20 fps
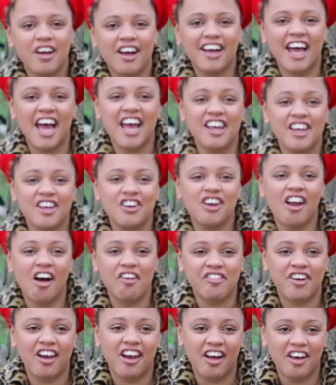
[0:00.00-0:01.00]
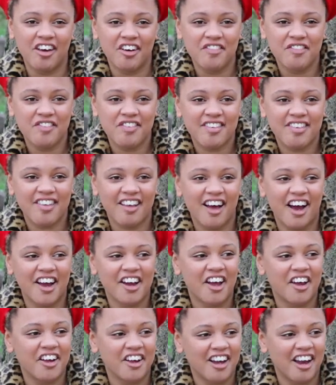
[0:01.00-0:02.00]
Okay, you love clothes. I
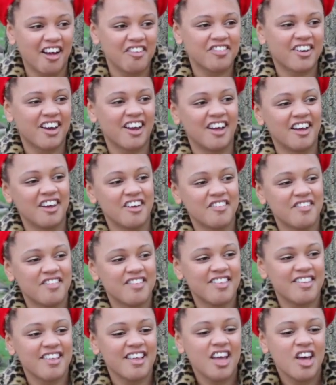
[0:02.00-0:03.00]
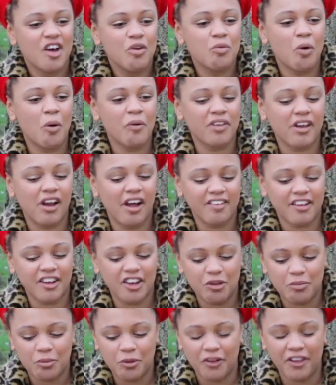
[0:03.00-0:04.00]
know you love clothes. What was the last thing
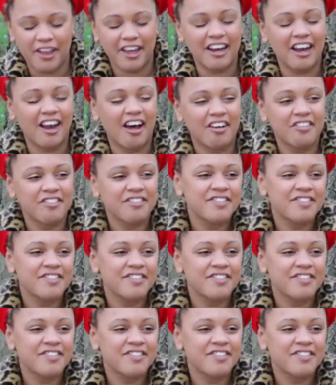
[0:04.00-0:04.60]
you bought that you love?